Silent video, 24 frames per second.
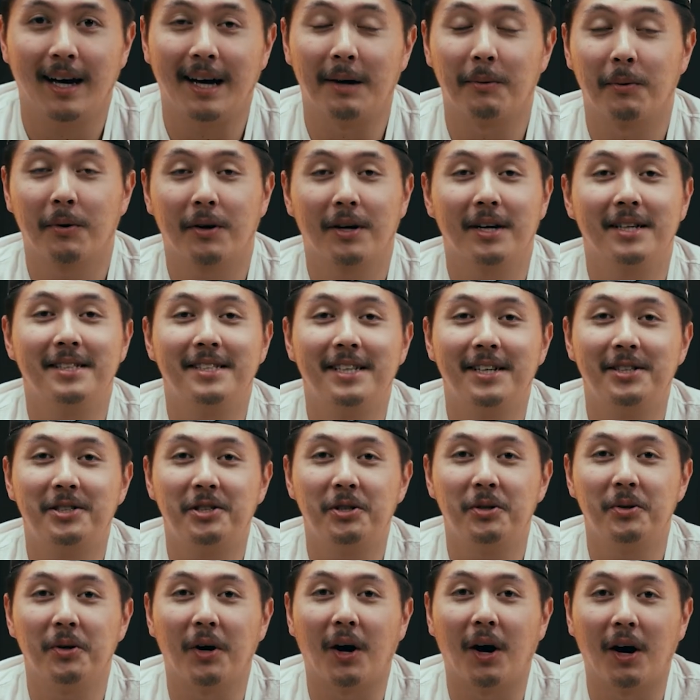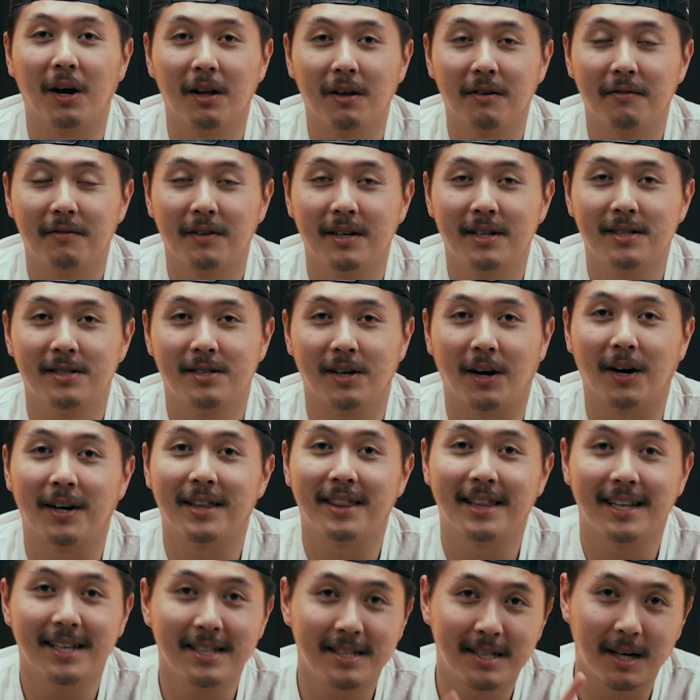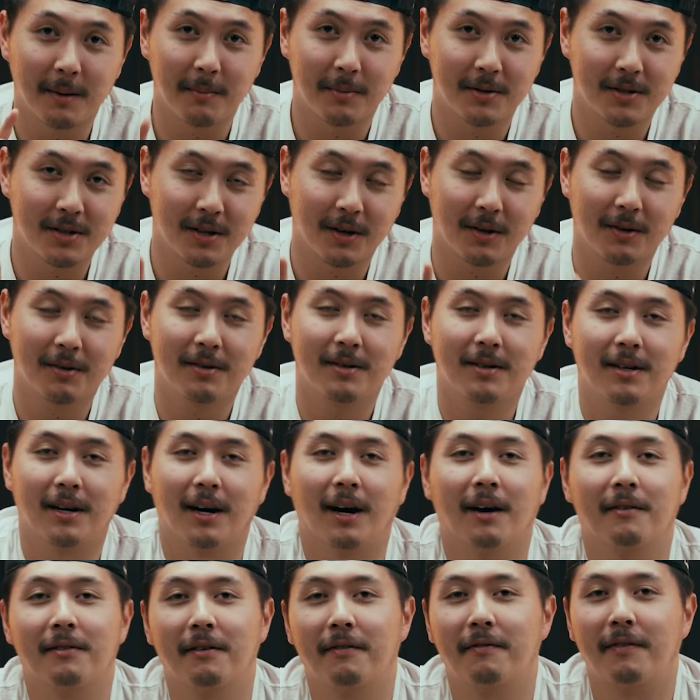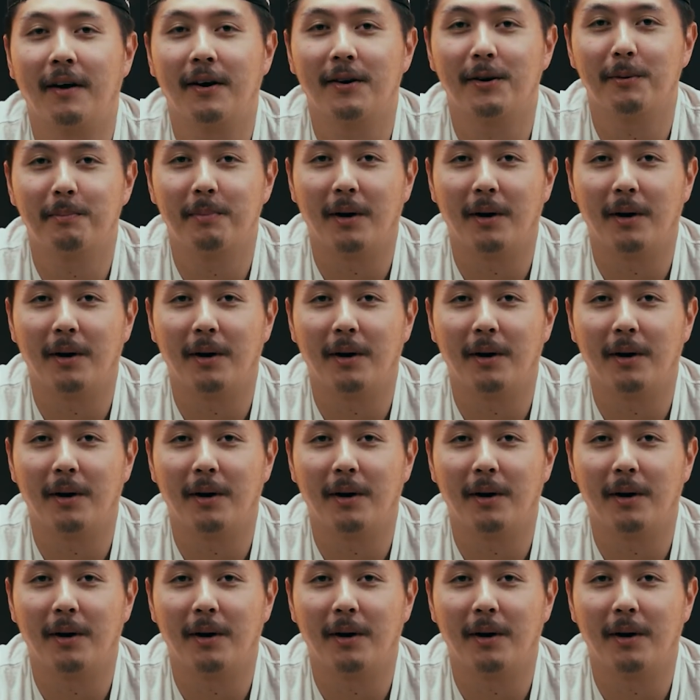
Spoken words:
And we're going to teach you all of this on this episode of the Founder